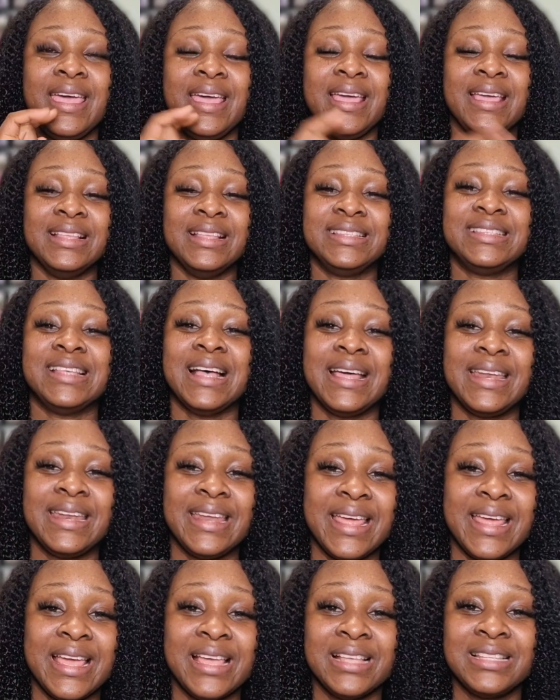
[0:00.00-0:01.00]

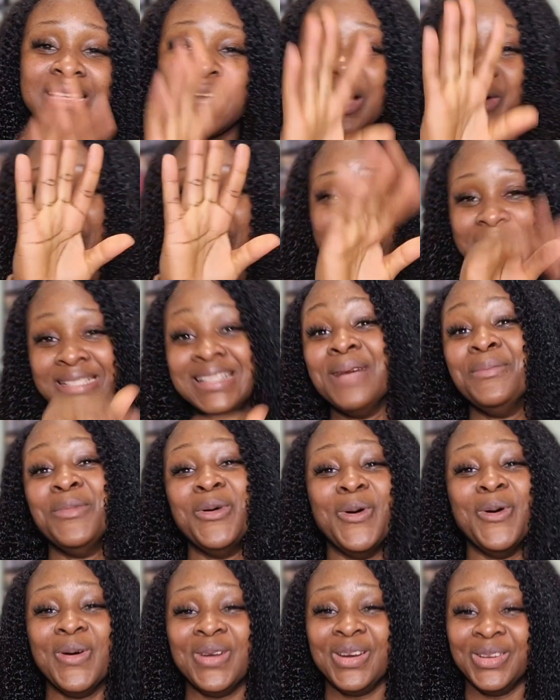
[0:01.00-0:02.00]
internet, I will list them
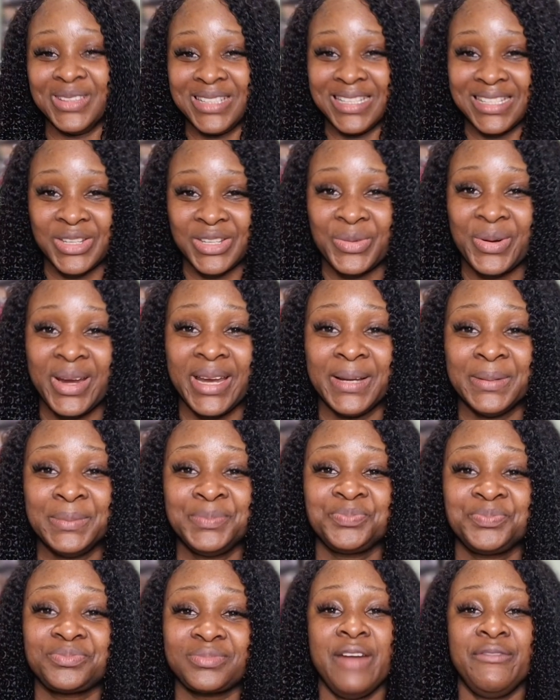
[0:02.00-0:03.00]
all on the
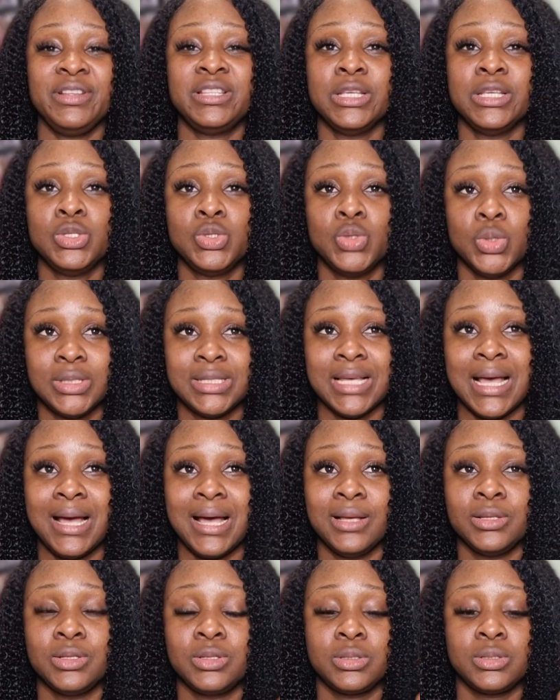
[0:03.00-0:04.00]
screen. Everything
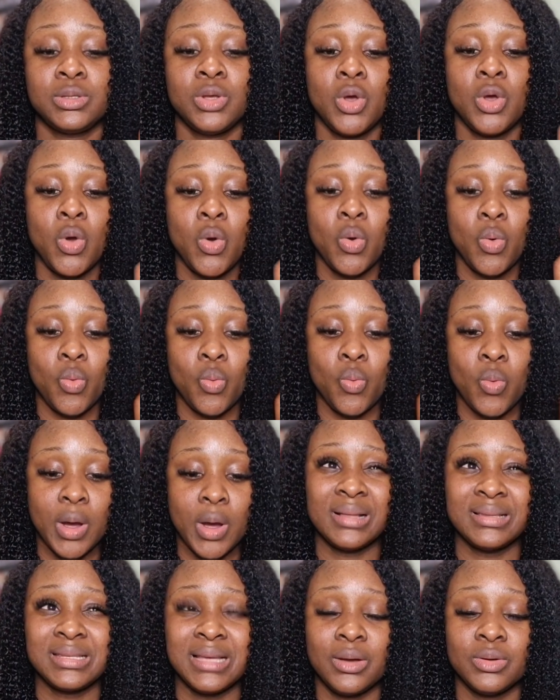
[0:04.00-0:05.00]
totals
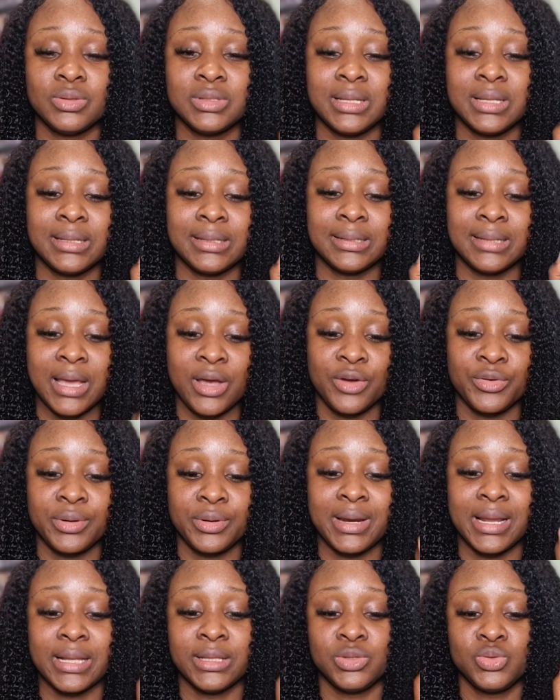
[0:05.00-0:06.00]

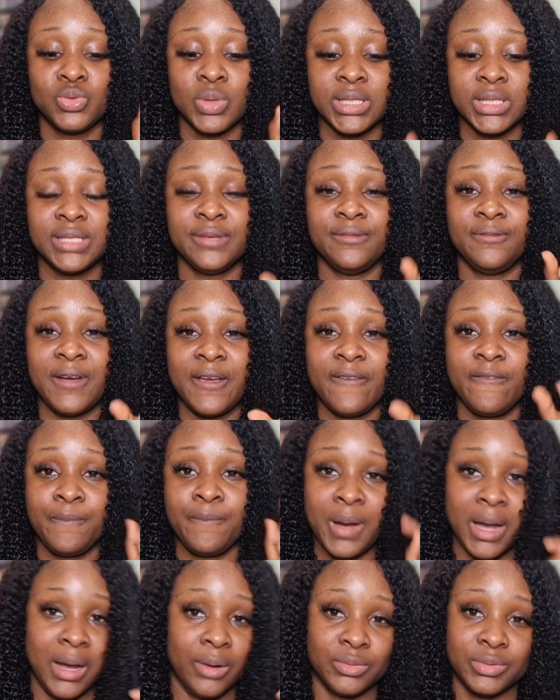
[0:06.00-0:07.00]
£1,620.
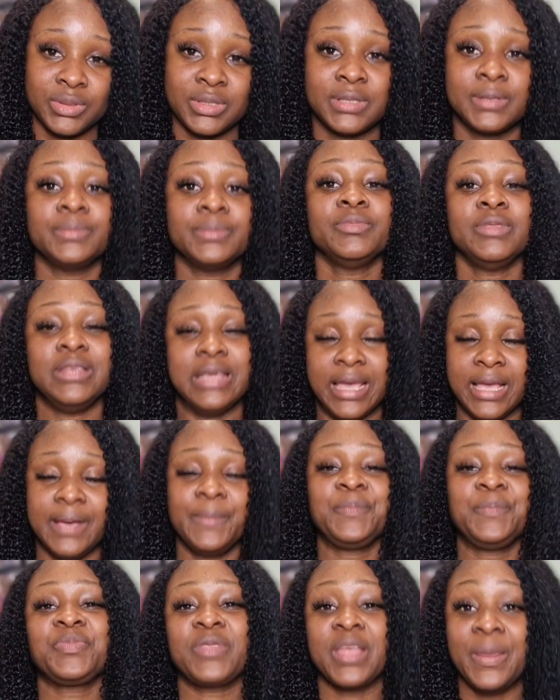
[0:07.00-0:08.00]
Yeah,
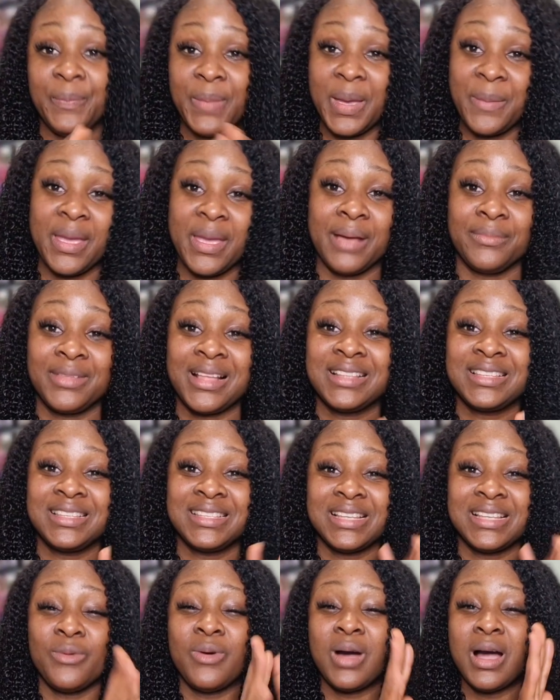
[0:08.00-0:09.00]
in Birmingham, that
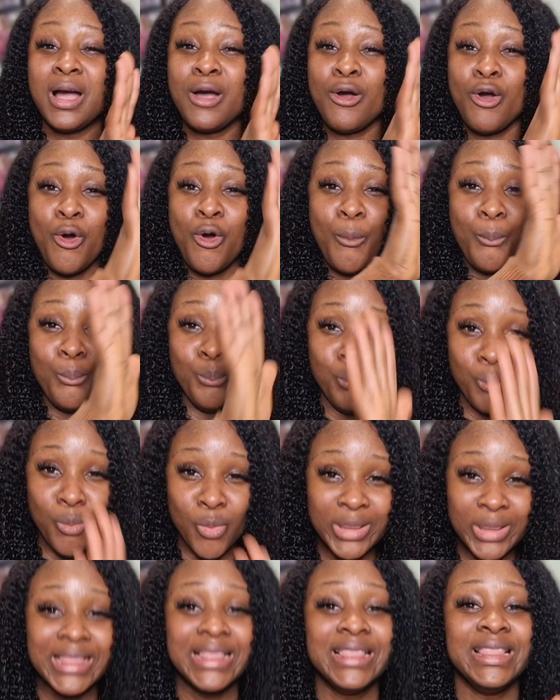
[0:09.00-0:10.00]
is our
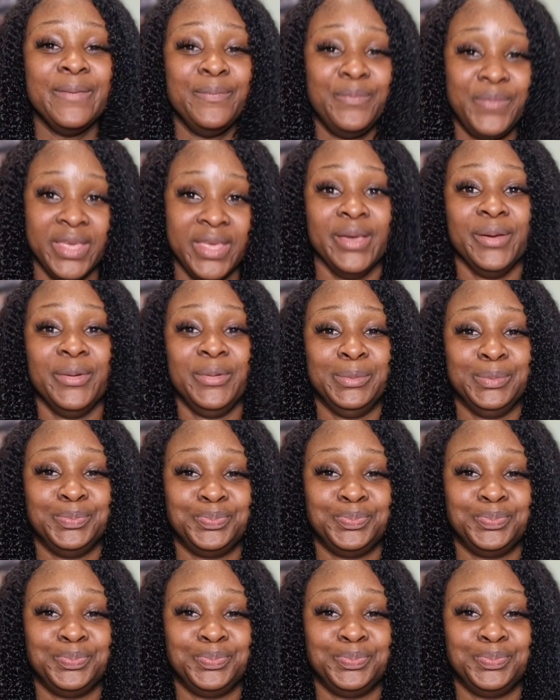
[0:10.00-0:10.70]
monthly bill.